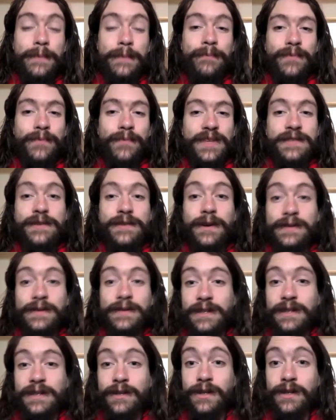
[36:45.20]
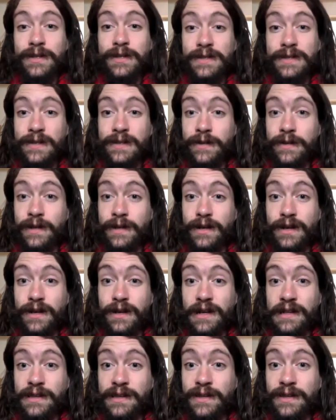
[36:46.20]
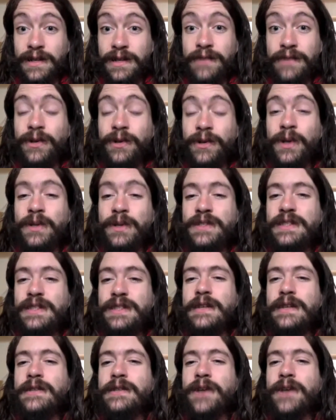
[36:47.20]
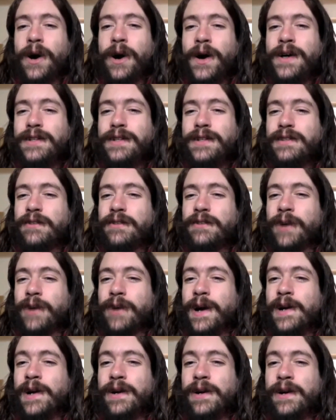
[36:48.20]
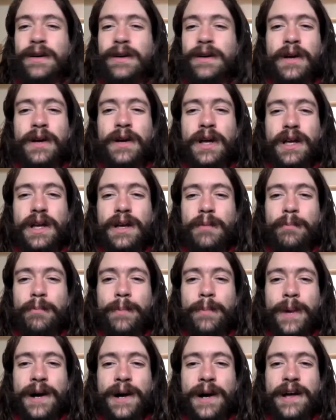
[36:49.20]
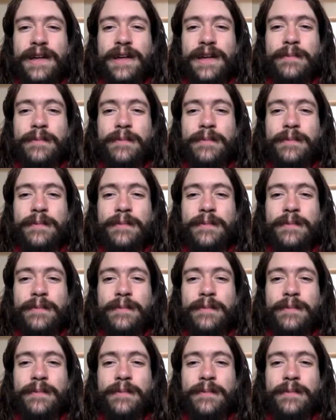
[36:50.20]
is not only considered a liver detoxifier, but